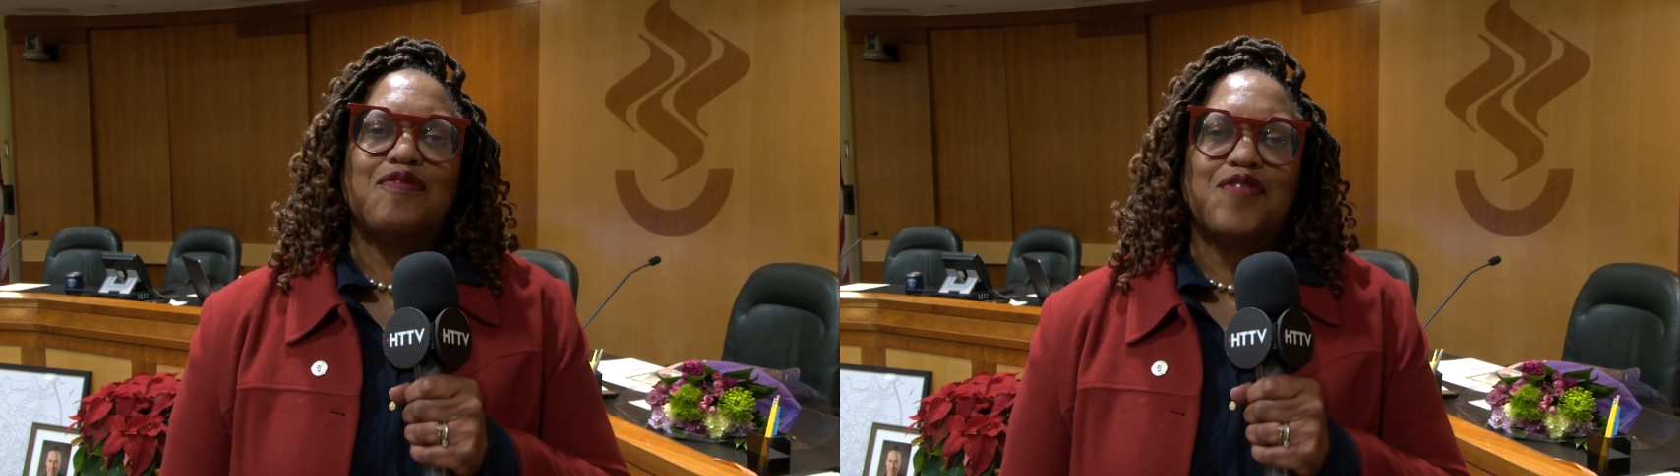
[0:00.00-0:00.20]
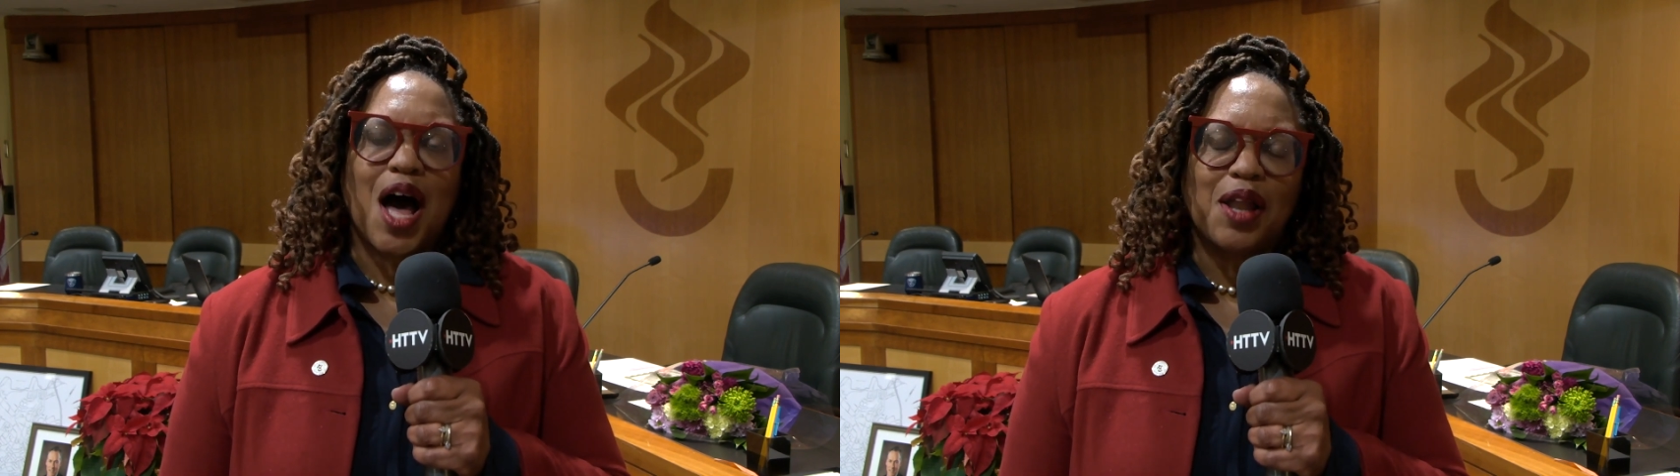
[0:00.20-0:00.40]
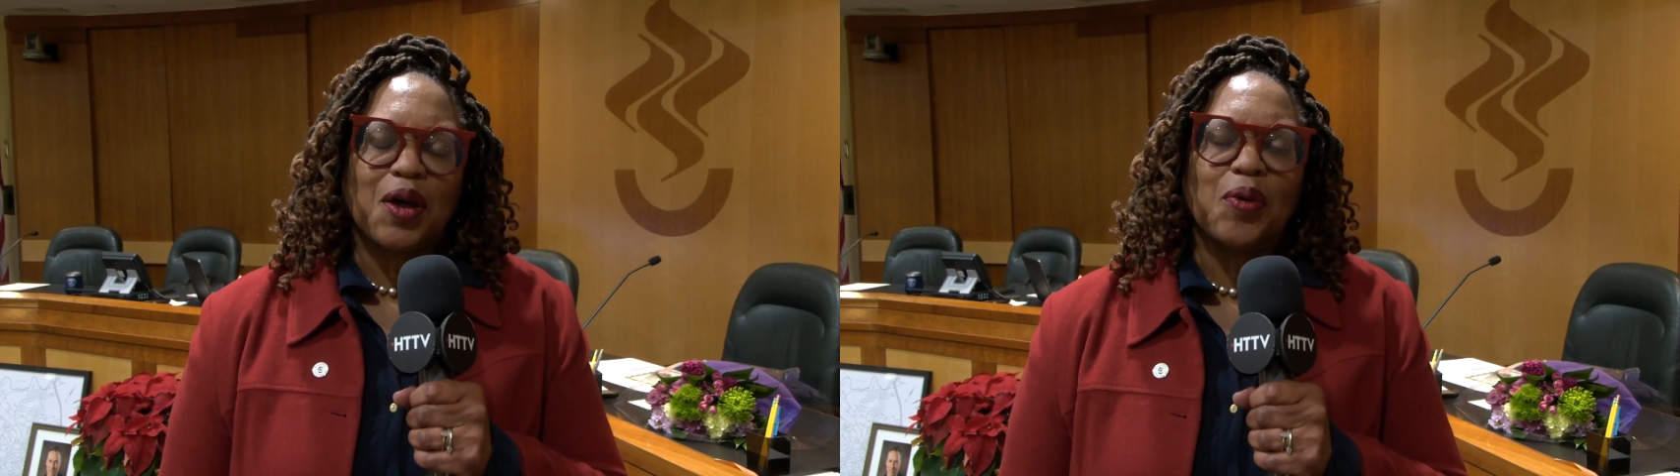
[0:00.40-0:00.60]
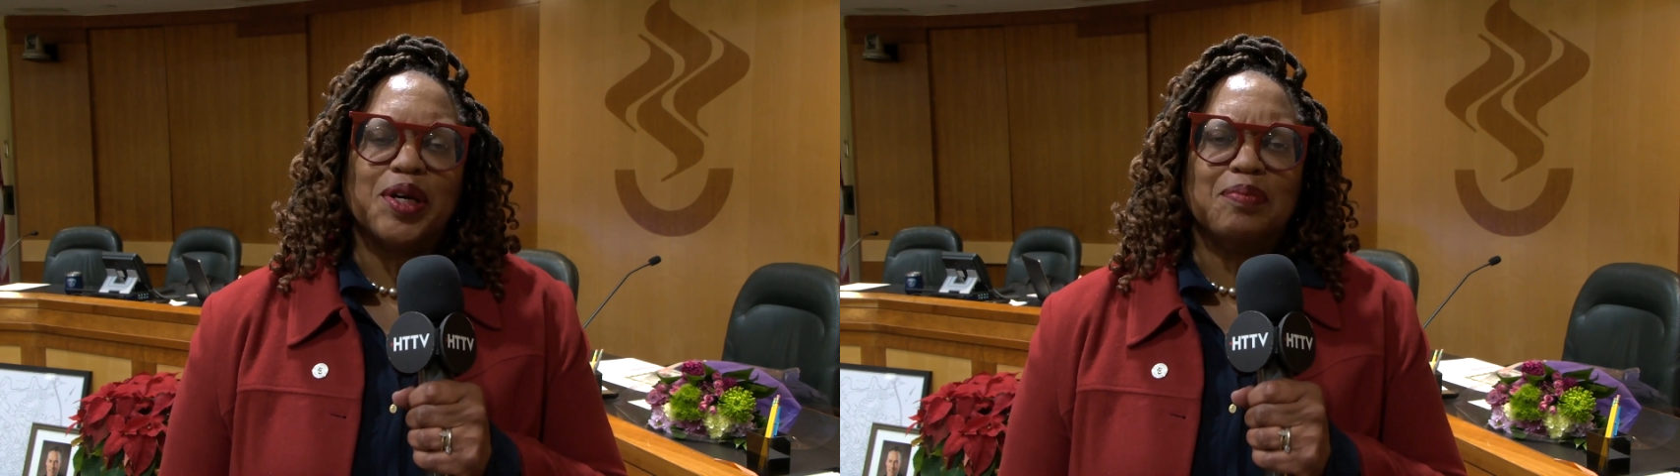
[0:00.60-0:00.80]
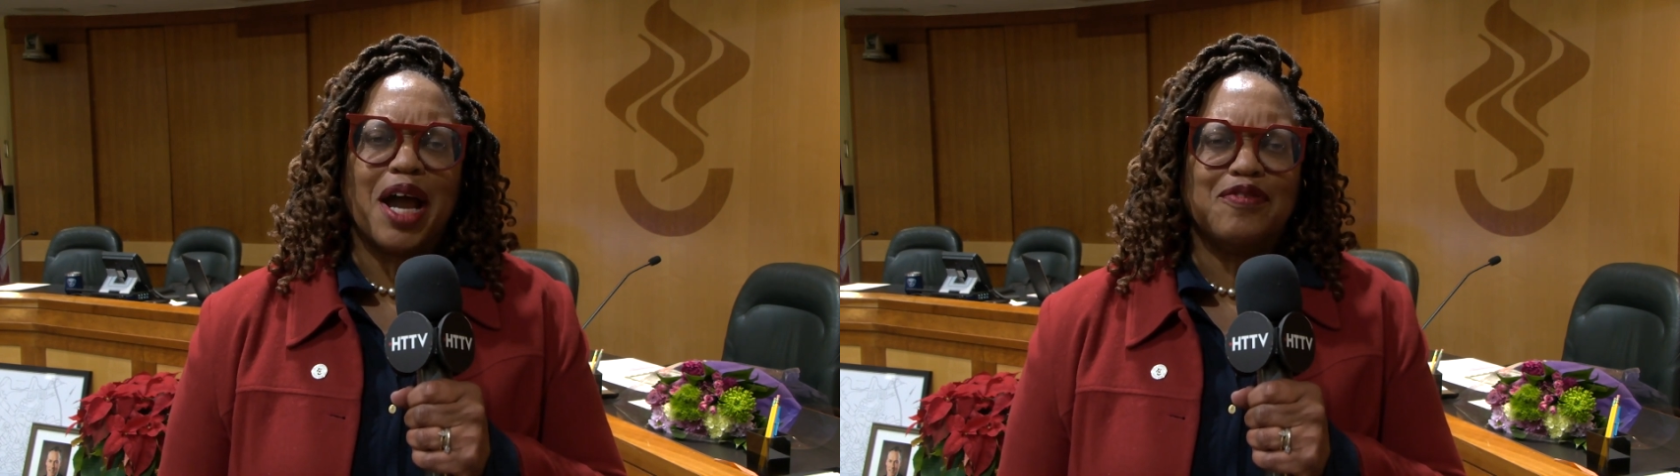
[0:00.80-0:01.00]
follow
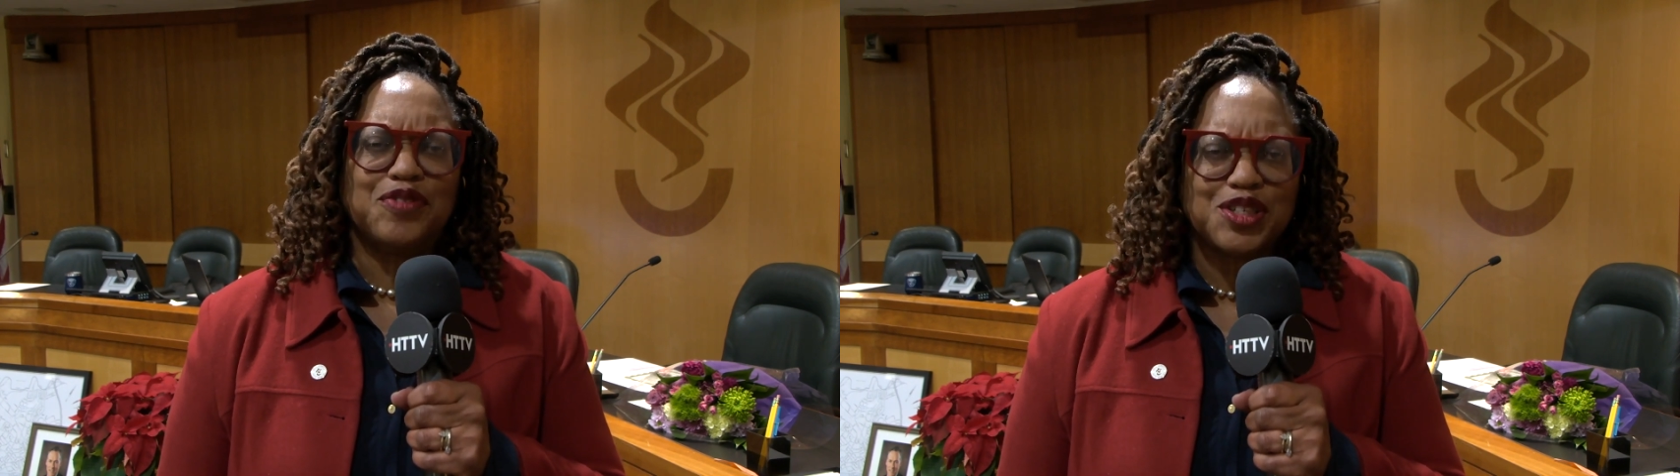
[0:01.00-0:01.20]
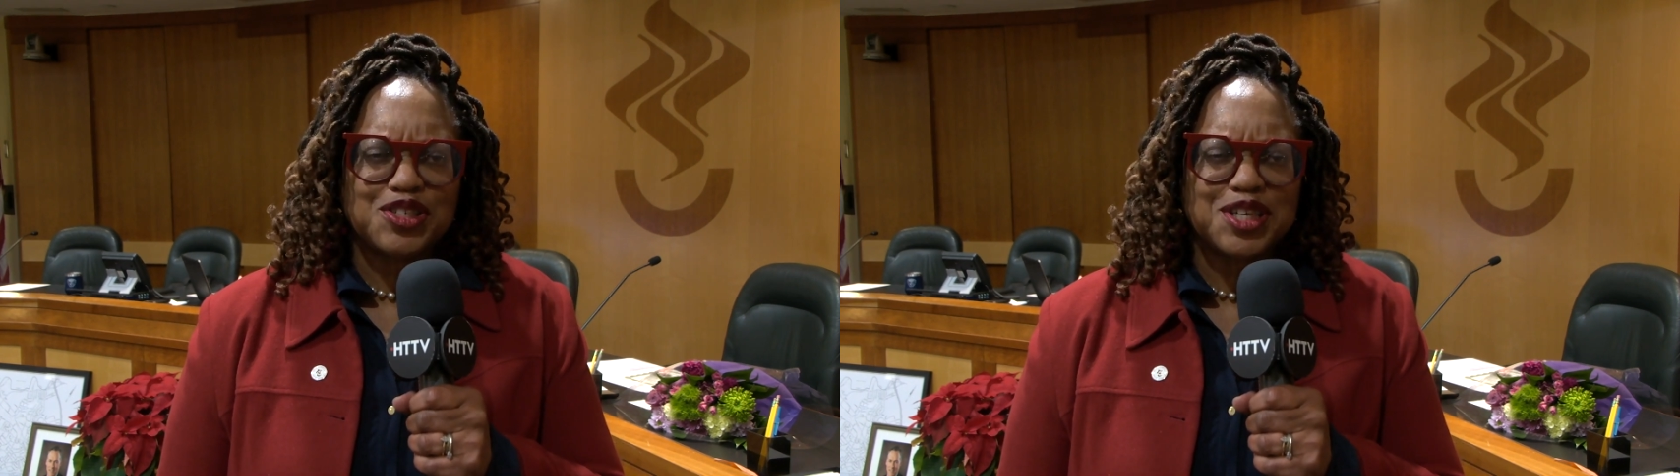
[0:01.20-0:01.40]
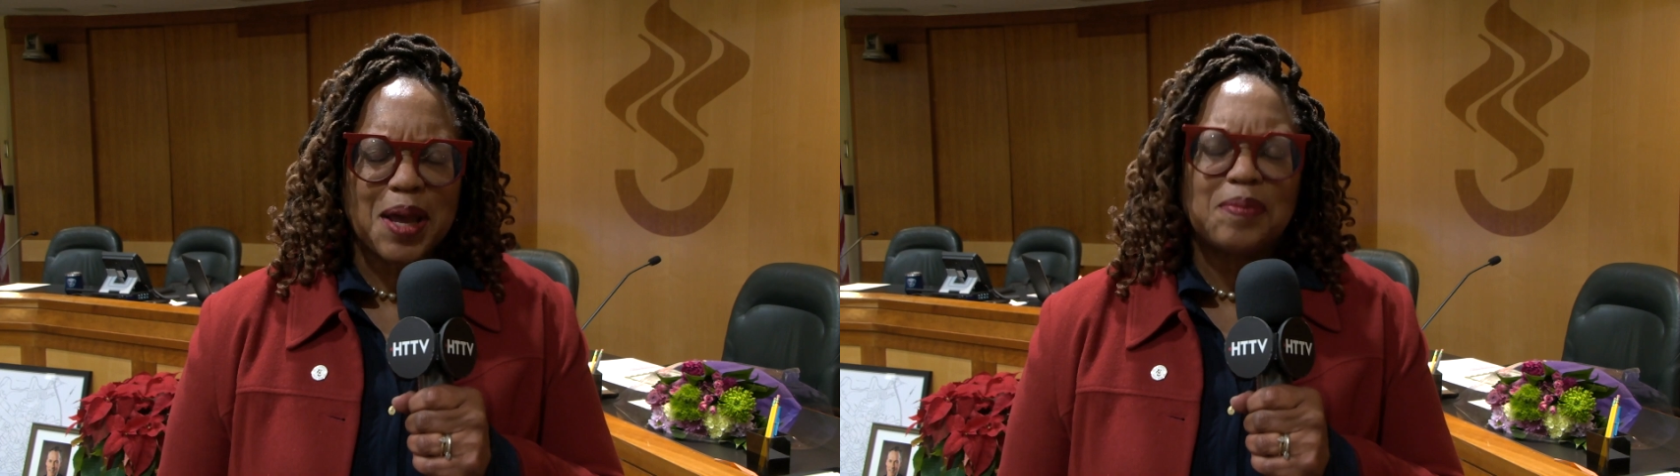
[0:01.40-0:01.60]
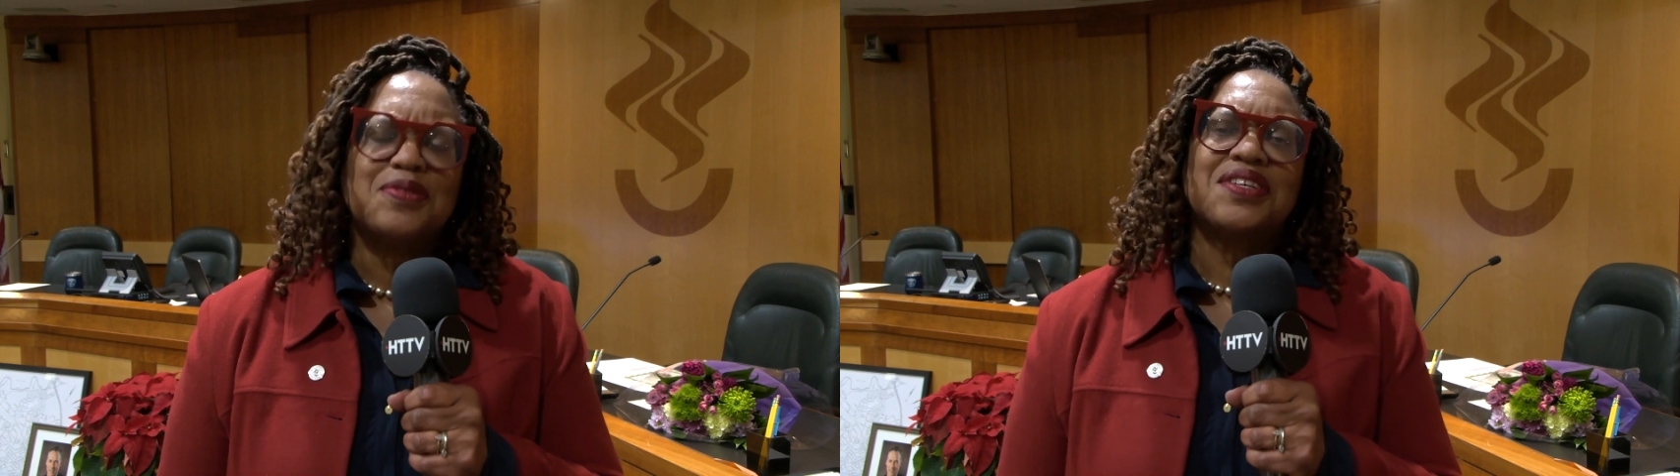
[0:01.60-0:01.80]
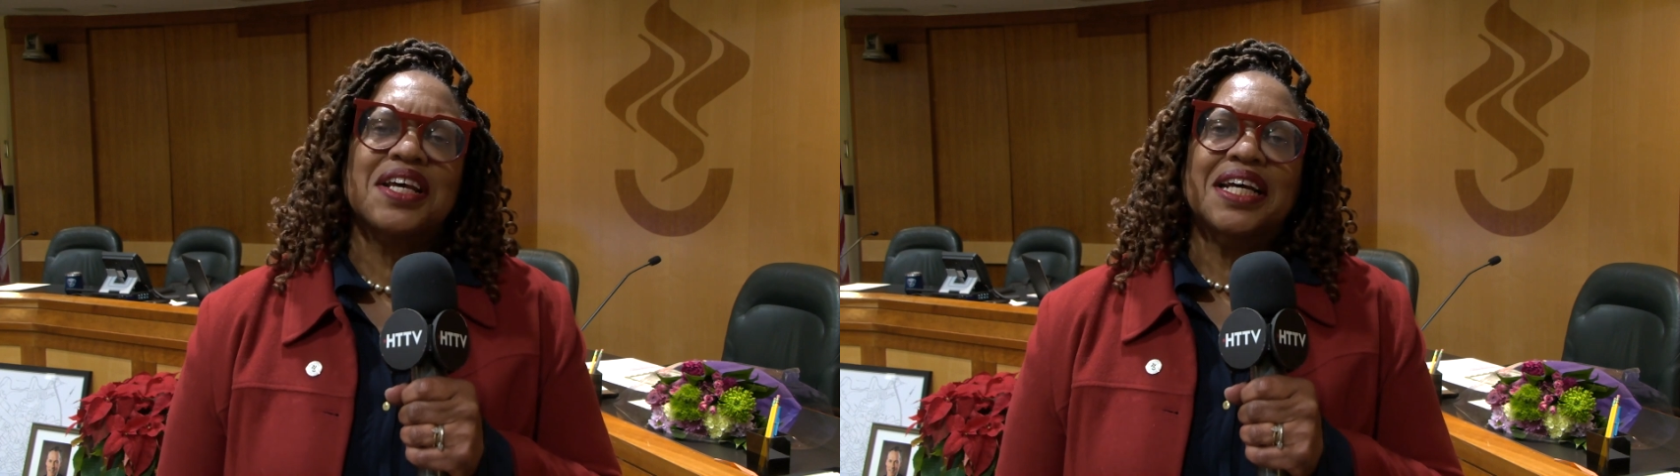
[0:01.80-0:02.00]
in my
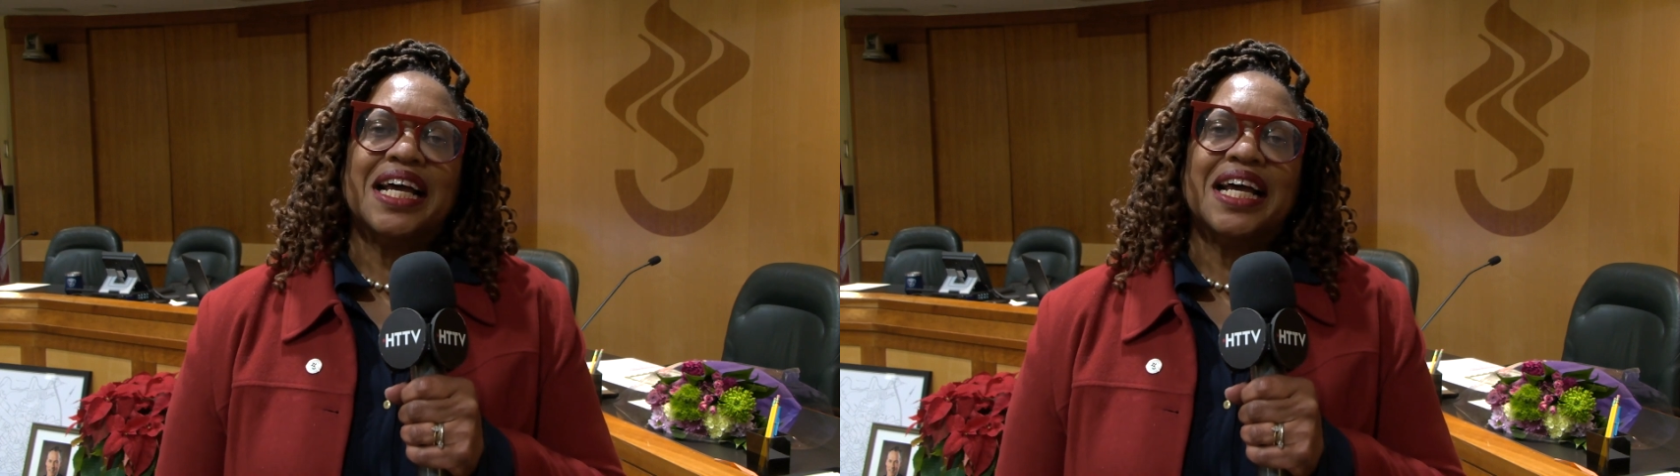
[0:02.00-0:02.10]
footsteps